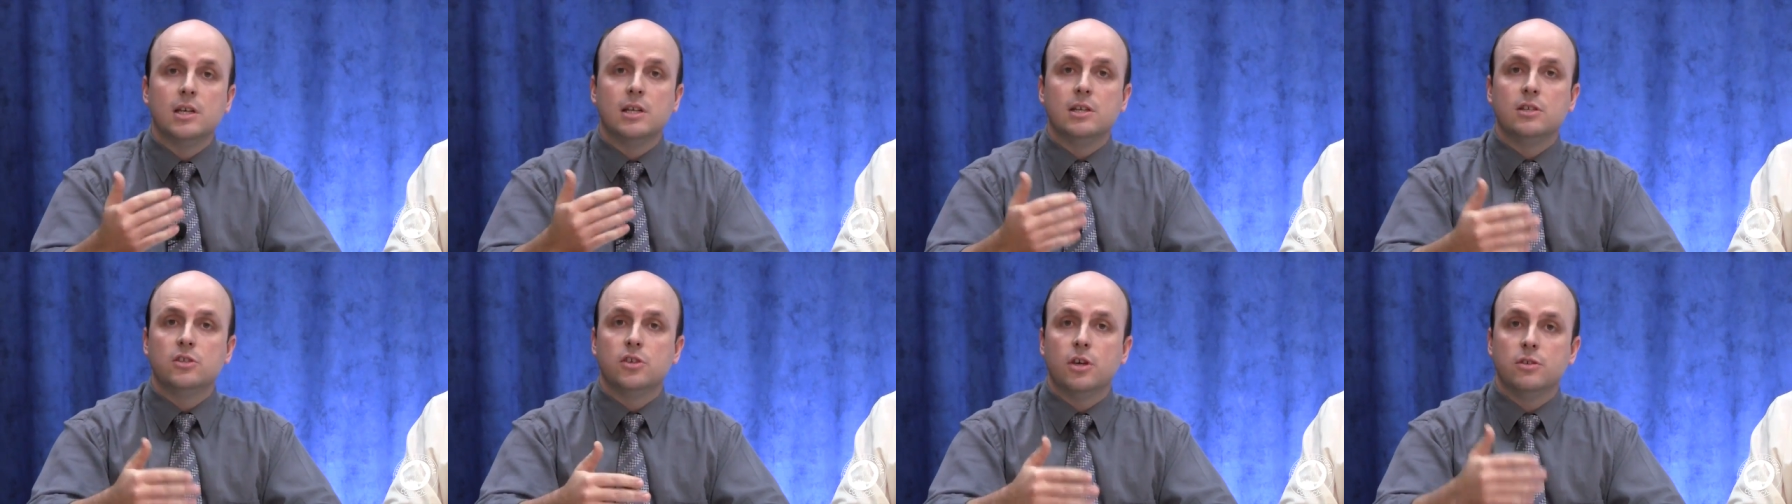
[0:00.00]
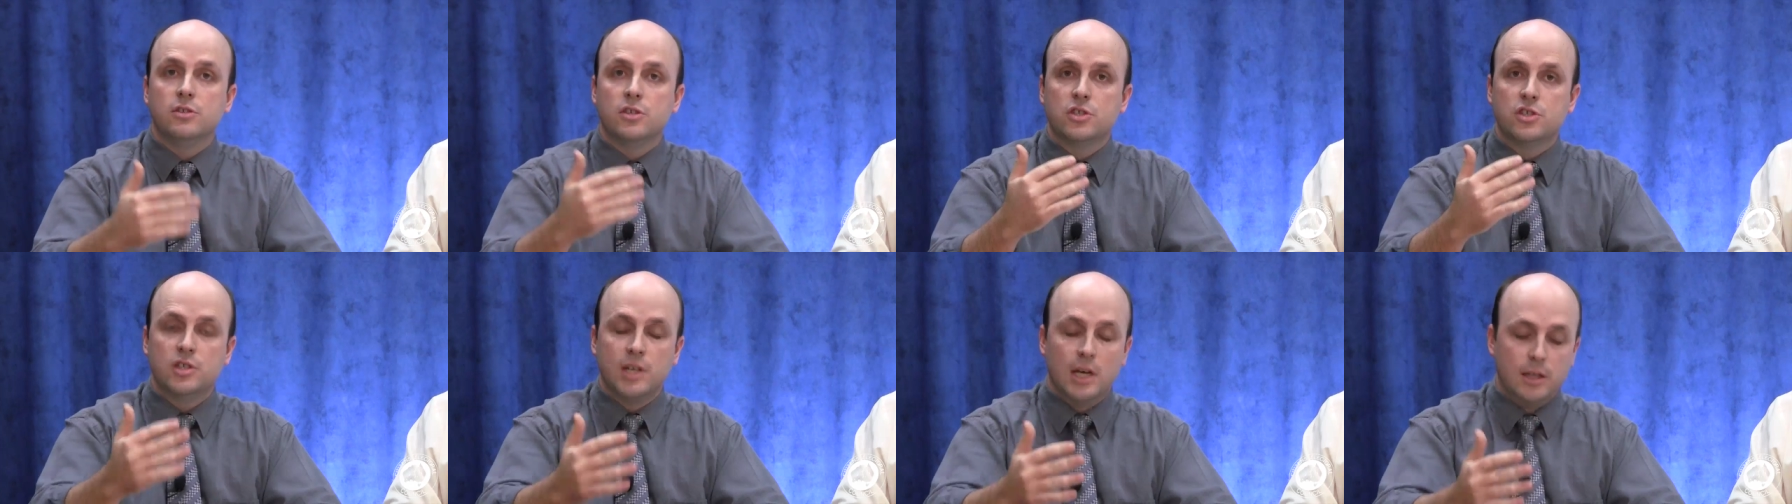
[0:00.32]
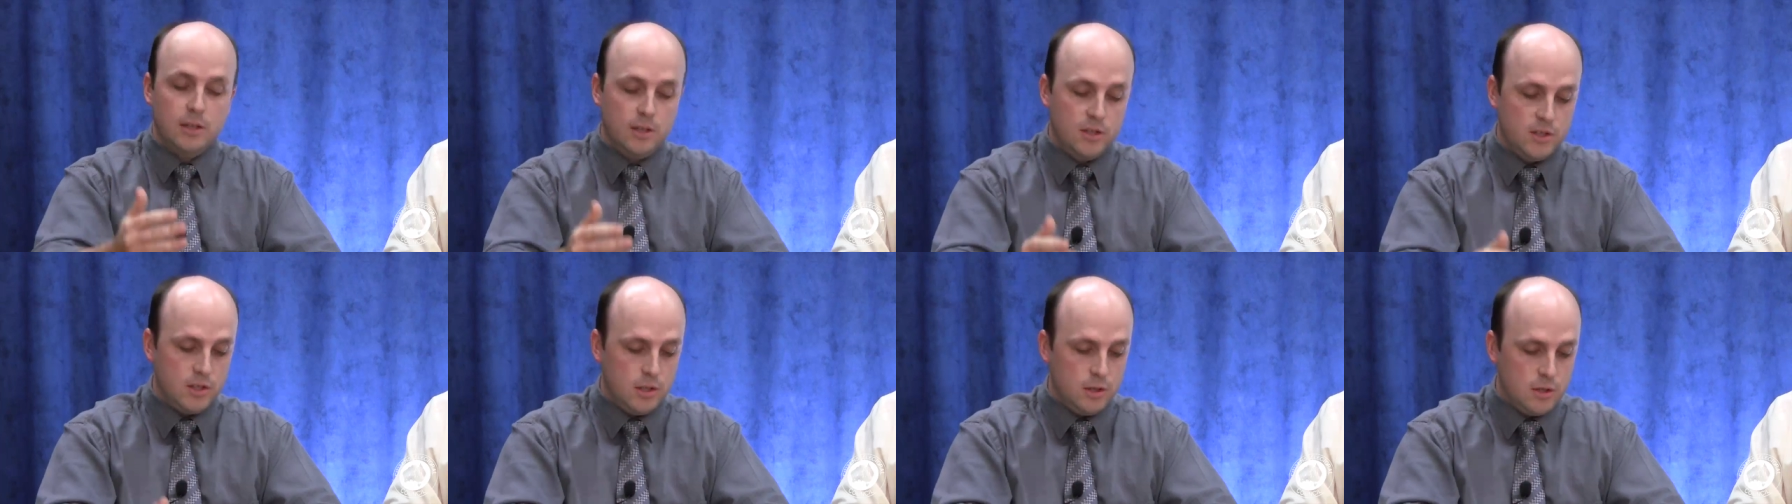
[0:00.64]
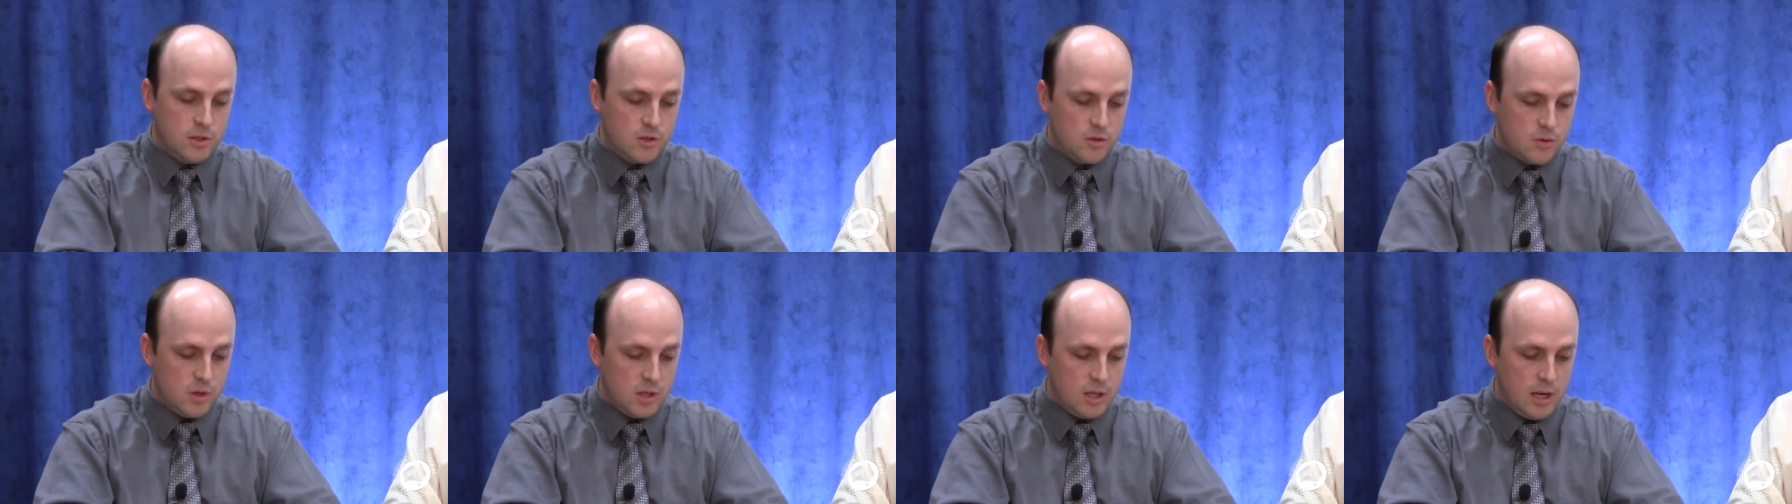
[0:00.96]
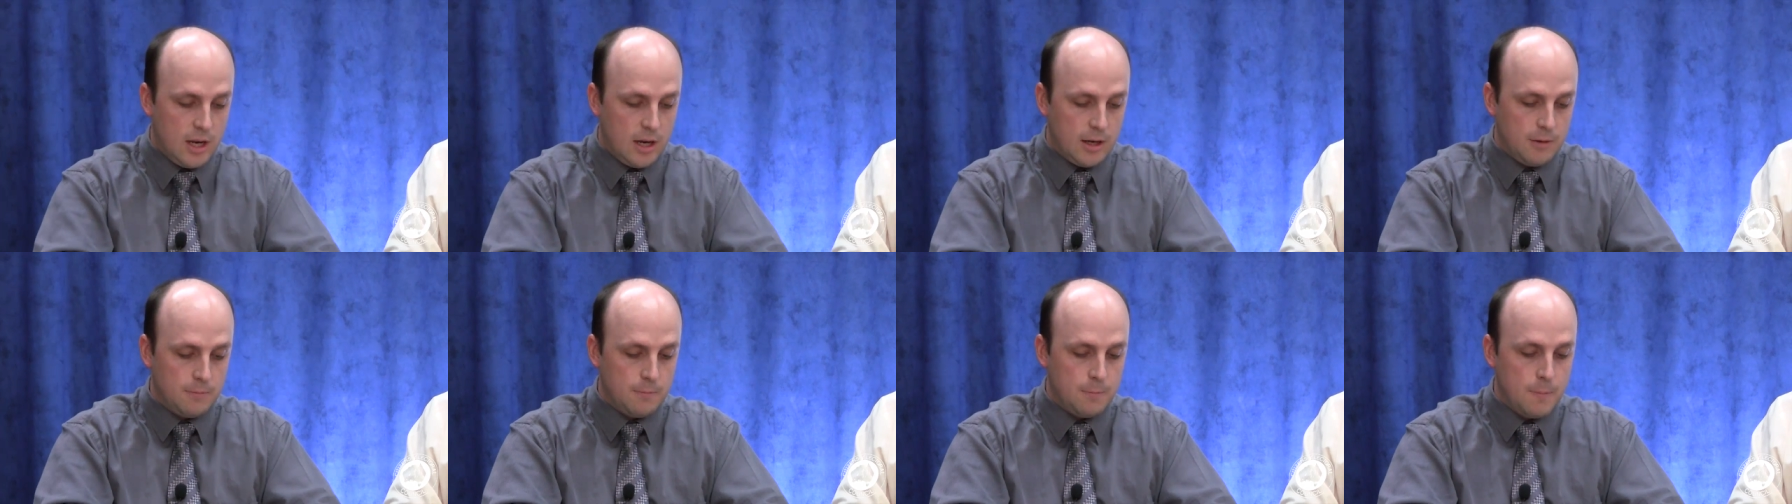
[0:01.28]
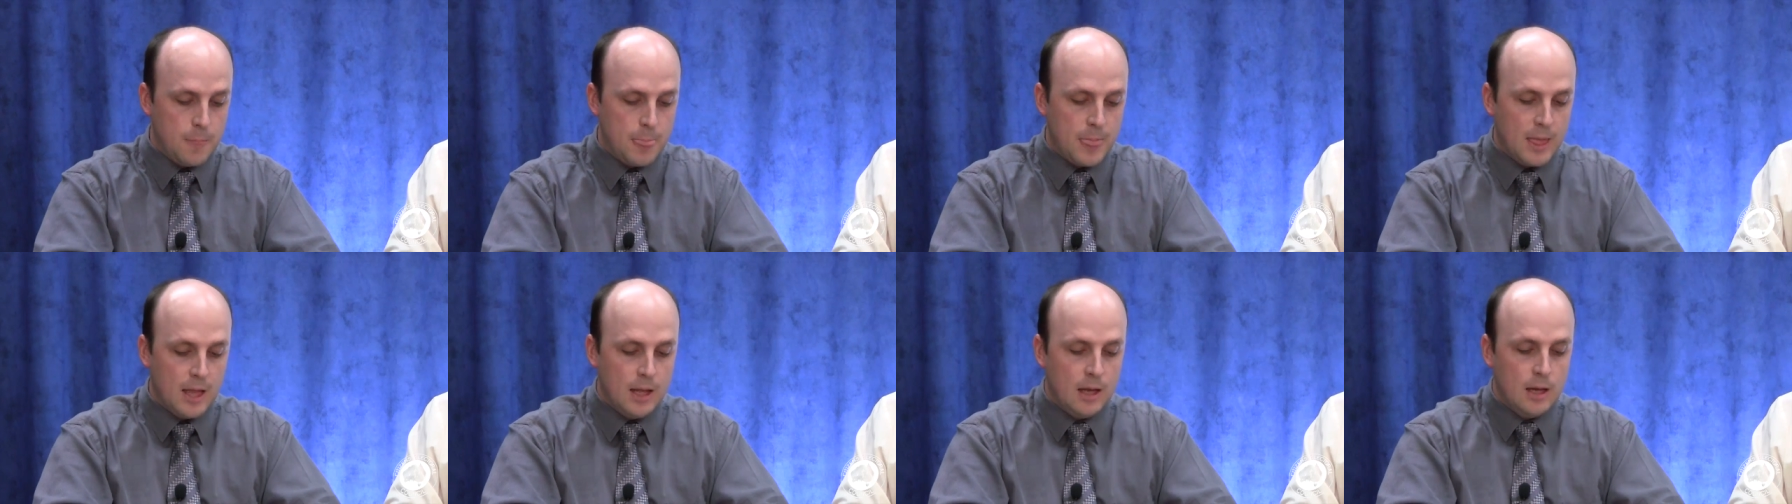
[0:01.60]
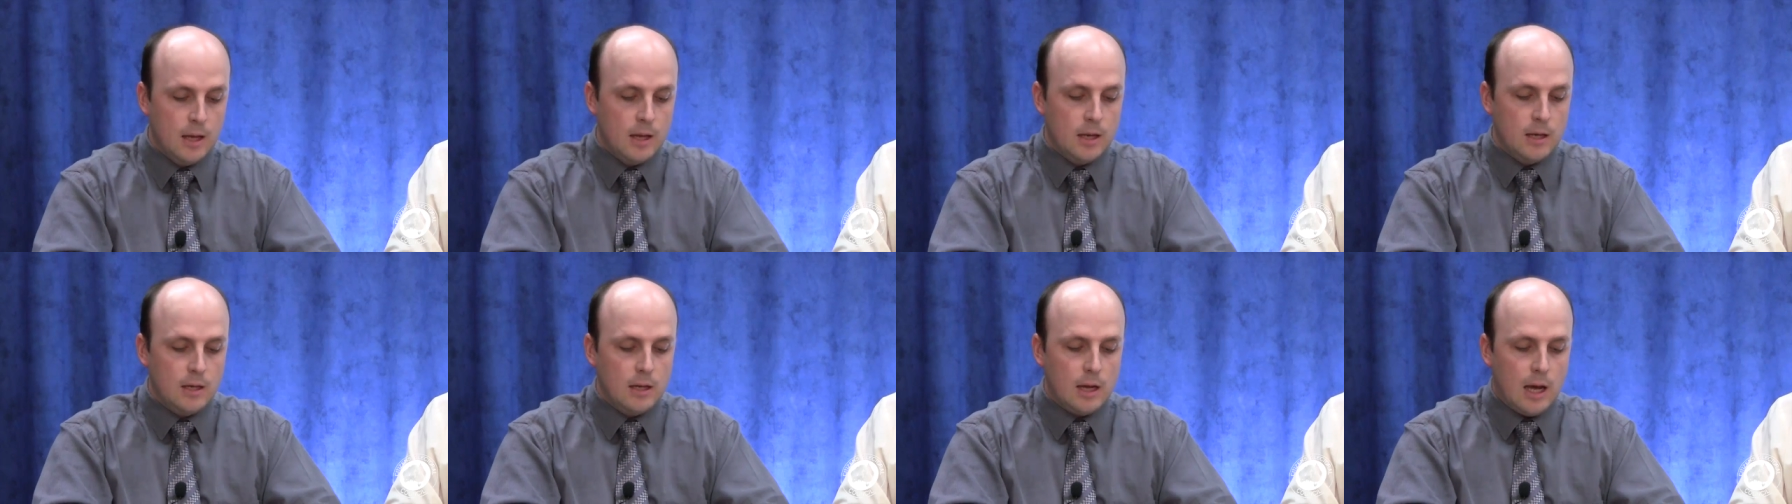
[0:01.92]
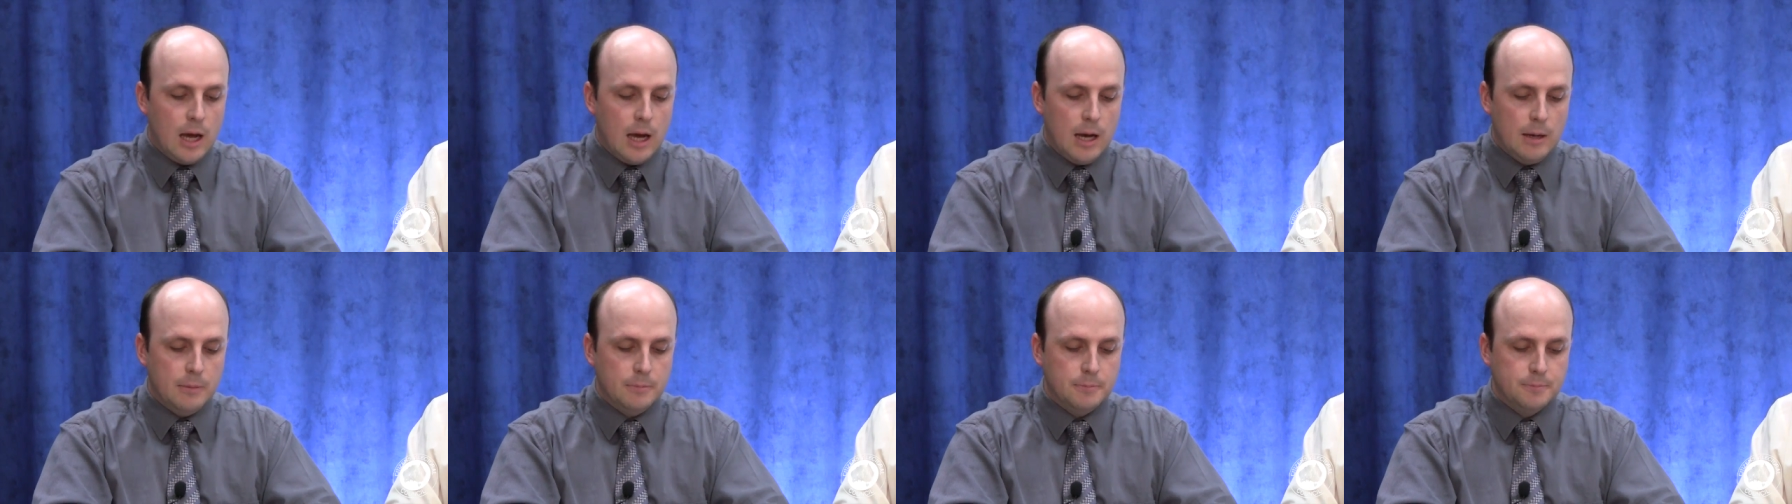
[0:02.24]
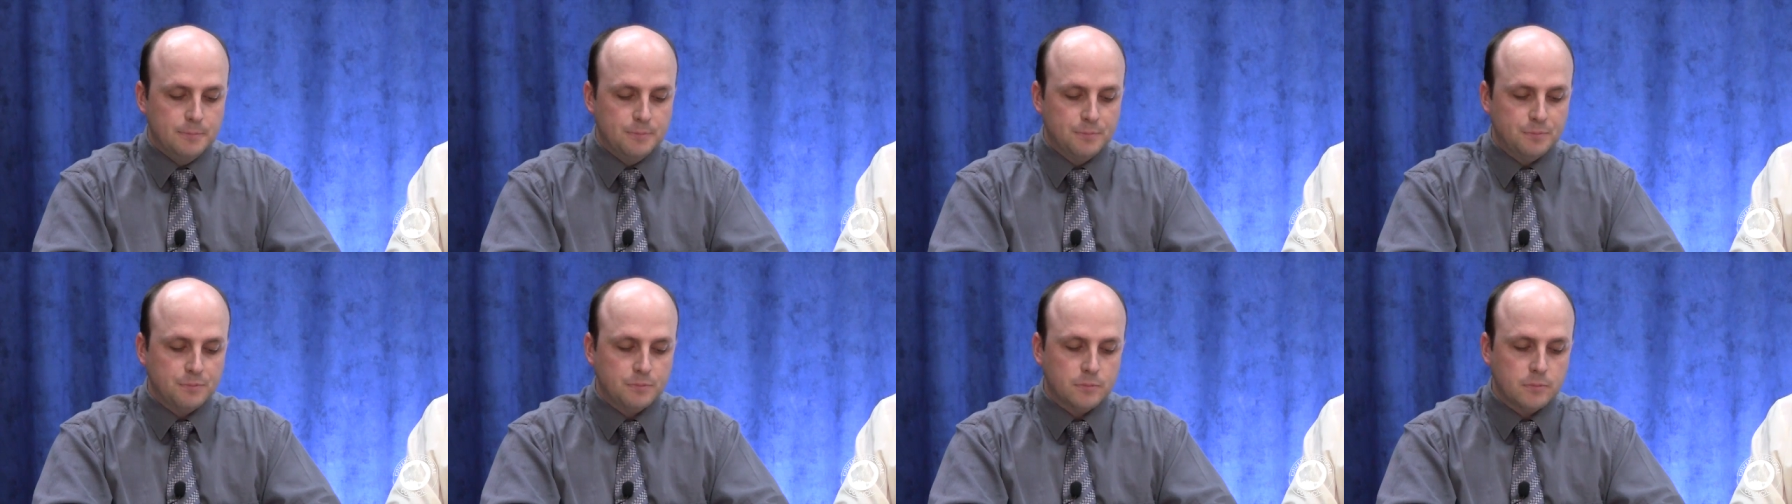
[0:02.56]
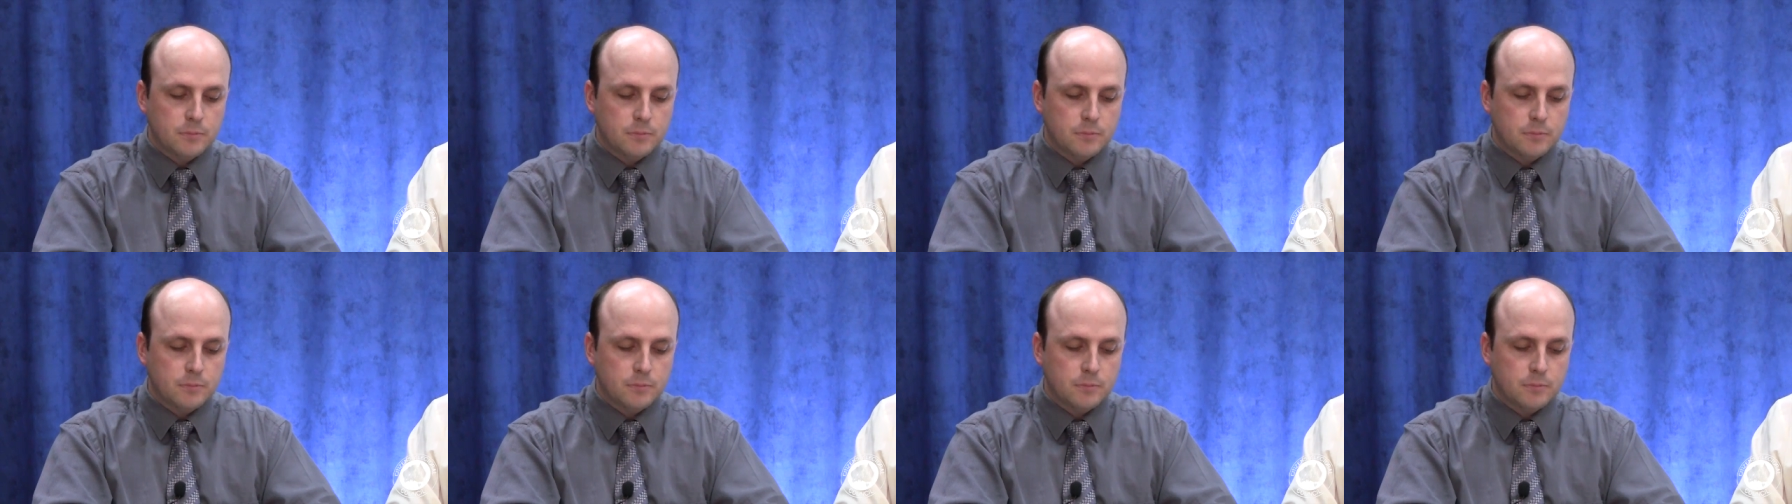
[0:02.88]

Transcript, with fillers: in terms of shutting this industry down. Um,